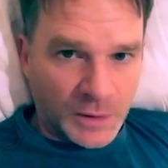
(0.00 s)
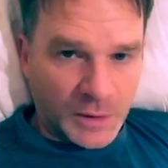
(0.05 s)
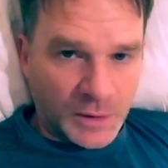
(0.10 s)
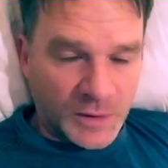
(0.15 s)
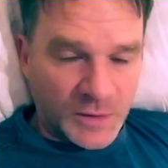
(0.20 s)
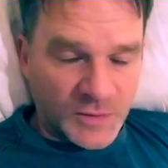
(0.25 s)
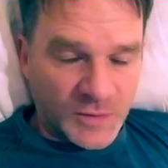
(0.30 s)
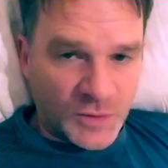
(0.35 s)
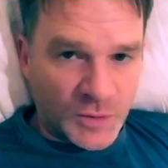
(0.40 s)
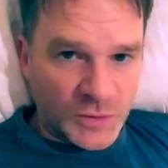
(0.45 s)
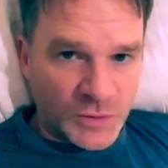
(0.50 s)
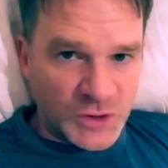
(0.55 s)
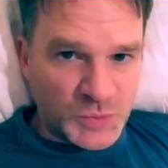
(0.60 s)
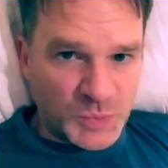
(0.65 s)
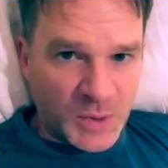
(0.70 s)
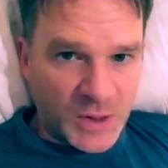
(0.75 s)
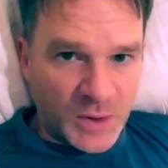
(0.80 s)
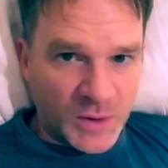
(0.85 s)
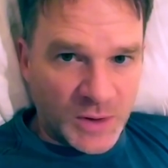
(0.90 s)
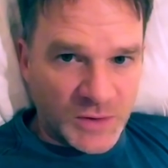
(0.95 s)
So
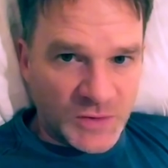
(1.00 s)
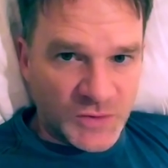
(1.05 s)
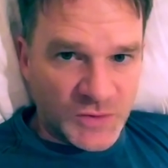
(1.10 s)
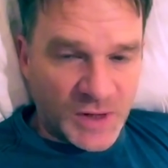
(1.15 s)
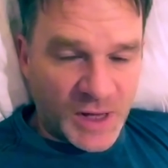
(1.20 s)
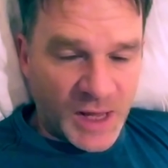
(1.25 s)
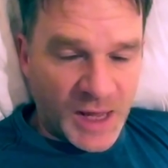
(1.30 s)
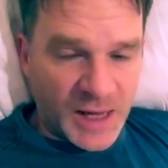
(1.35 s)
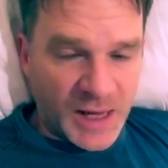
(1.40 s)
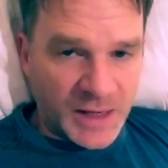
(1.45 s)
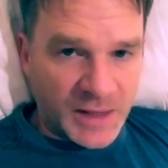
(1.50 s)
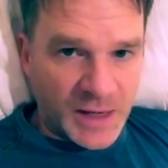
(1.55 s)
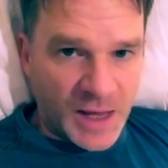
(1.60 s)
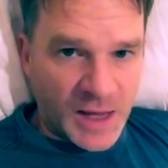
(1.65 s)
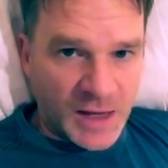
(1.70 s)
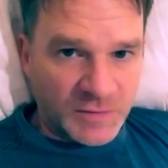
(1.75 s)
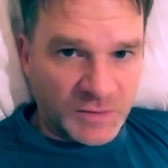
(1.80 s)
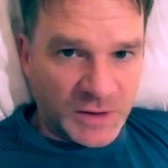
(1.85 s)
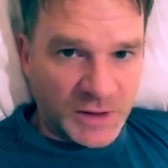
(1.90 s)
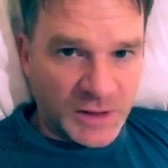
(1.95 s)
spirits can
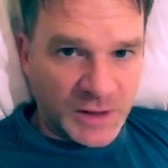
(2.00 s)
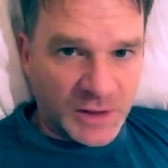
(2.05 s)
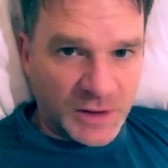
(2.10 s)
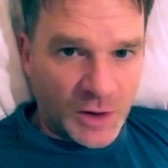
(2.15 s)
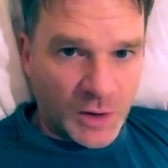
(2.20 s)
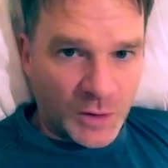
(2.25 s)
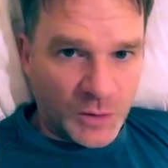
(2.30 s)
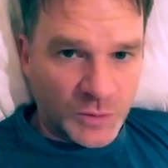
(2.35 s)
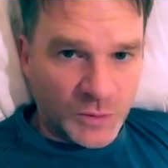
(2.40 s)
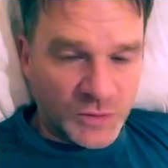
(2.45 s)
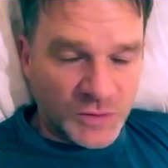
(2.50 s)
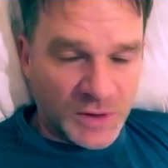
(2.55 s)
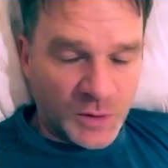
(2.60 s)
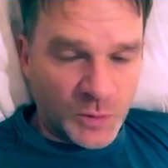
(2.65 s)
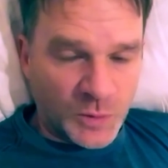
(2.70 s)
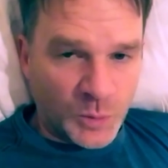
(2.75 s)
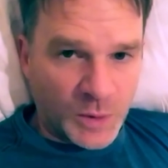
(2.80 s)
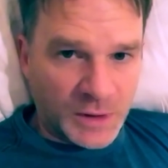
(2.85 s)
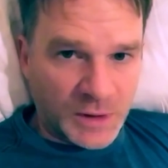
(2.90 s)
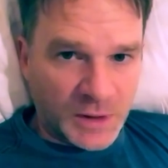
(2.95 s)
have egos, and
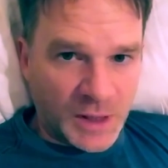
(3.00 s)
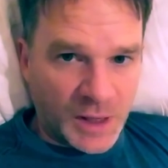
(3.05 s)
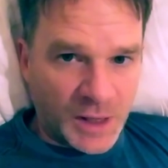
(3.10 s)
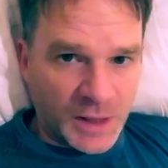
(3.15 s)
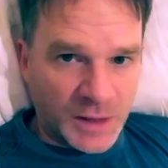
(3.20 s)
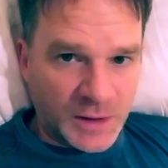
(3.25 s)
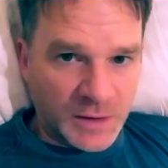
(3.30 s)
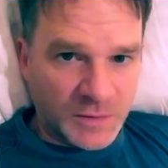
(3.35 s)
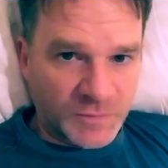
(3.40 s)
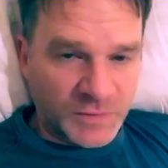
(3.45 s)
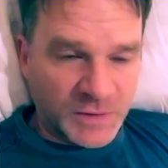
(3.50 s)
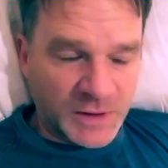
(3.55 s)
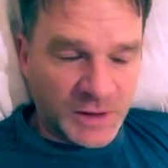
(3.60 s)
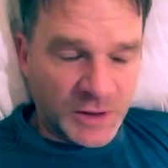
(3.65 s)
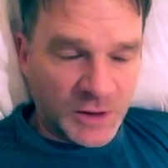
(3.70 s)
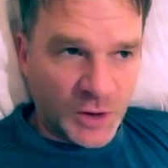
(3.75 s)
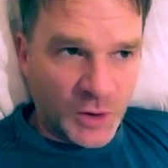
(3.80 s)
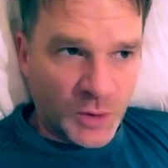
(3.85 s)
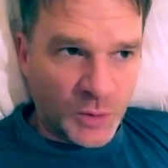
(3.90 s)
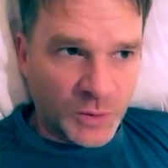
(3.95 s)
what kind of
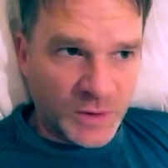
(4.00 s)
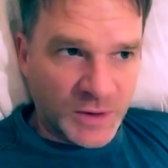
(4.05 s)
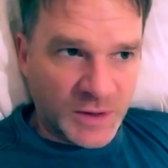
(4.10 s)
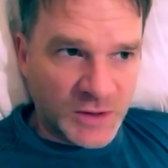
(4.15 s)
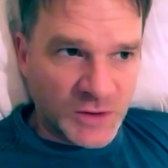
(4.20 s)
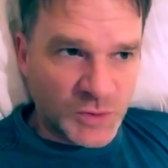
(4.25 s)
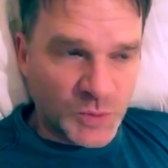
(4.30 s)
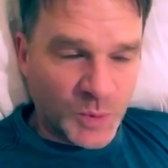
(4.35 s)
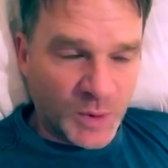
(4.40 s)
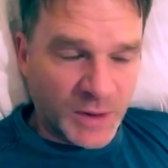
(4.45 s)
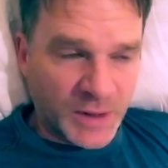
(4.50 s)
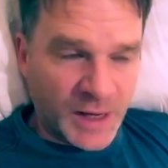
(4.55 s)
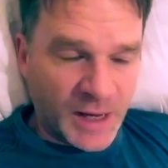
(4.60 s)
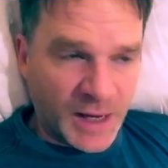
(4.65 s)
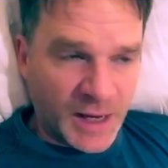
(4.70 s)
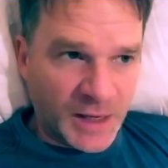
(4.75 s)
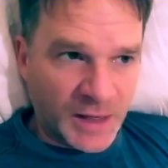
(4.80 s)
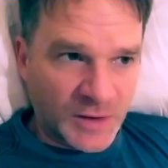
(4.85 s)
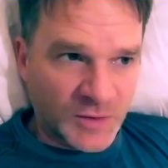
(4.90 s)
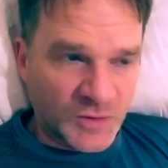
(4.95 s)
ego this one
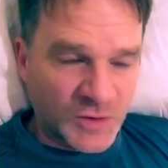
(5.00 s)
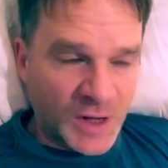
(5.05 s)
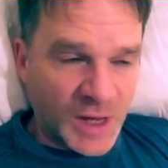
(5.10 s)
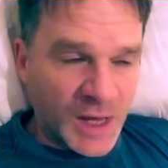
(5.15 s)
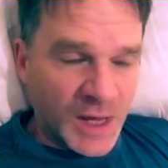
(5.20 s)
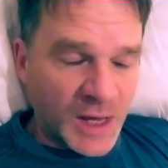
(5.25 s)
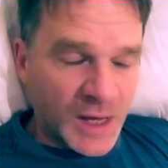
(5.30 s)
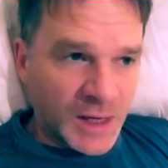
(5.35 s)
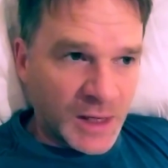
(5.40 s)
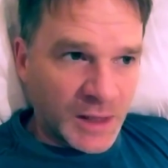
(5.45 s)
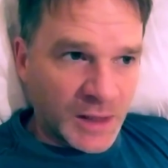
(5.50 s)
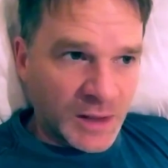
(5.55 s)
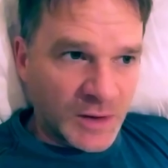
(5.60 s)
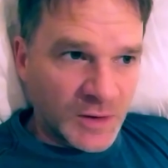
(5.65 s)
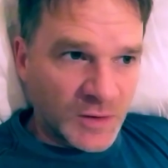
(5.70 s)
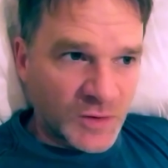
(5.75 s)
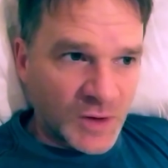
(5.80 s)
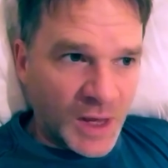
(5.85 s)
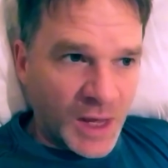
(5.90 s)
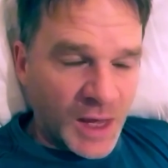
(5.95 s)
has
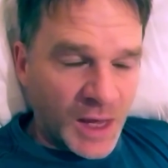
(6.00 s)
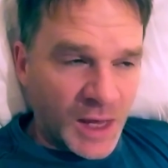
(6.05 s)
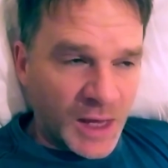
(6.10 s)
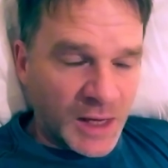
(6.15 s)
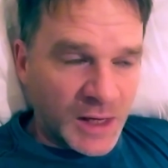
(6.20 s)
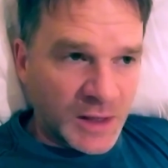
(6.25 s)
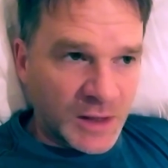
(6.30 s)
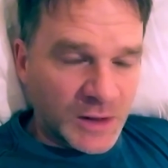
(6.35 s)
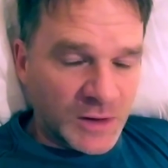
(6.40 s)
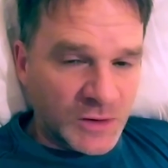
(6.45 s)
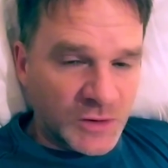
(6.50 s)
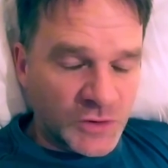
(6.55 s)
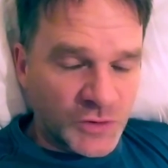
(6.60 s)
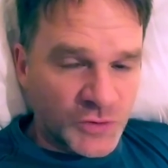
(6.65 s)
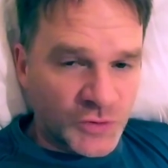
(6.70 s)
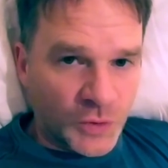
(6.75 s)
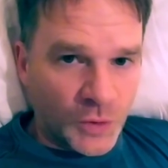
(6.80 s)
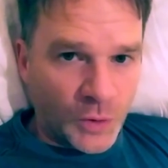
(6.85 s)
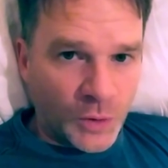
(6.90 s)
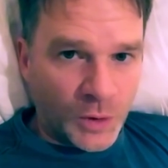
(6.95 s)
is a
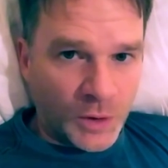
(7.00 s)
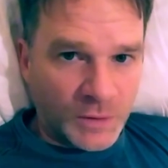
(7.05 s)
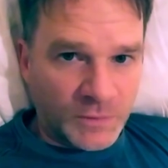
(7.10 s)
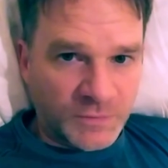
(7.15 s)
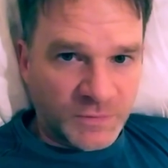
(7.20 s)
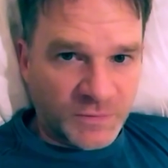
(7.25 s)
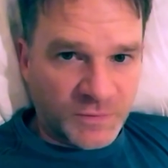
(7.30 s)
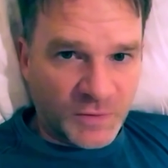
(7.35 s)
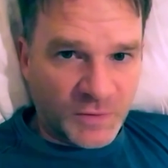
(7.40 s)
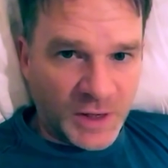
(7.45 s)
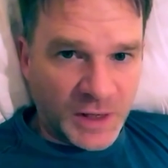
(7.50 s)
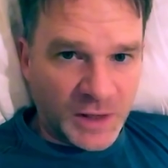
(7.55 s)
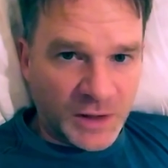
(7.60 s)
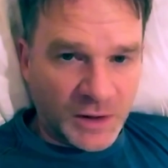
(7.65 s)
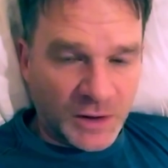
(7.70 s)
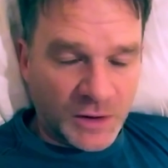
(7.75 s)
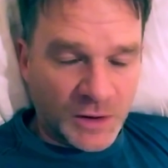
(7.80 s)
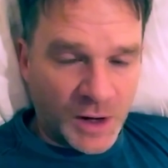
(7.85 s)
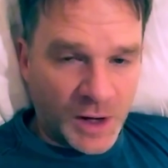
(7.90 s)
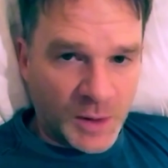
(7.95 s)
control freak
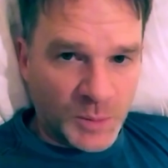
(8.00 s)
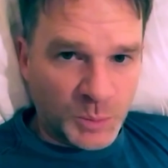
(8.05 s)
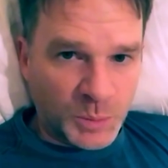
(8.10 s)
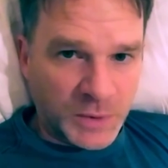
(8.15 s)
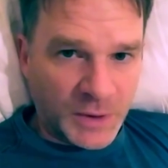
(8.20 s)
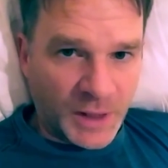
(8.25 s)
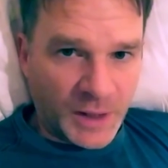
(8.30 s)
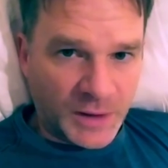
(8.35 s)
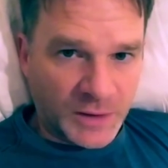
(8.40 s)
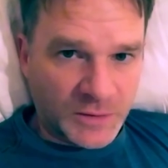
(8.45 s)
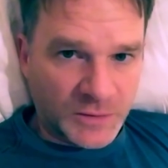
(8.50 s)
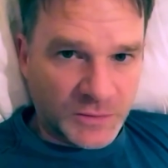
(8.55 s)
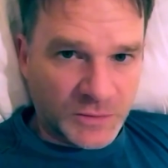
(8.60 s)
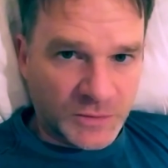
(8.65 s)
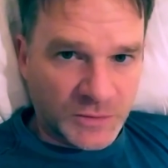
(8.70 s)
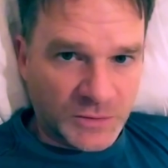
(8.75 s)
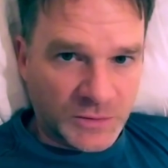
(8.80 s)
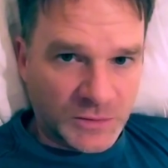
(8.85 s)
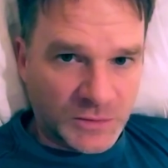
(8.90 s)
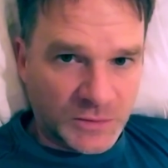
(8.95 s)

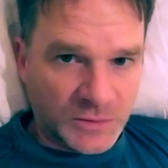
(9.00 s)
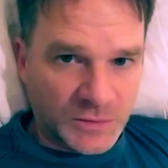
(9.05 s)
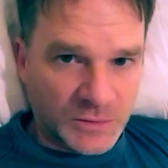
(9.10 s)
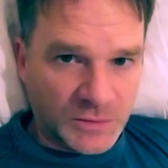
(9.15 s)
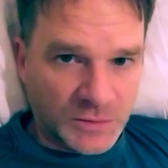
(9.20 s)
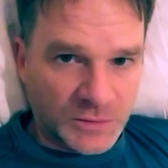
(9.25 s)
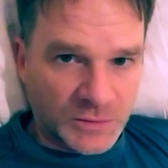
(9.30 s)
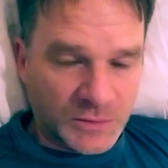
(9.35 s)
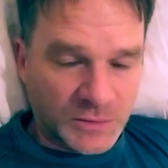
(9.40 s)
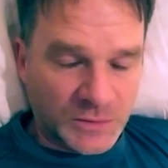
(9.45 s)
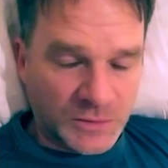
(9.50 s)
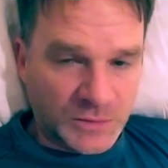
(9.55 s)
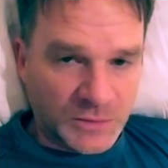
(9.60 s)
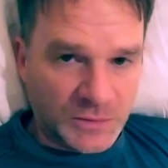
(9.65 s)
complex.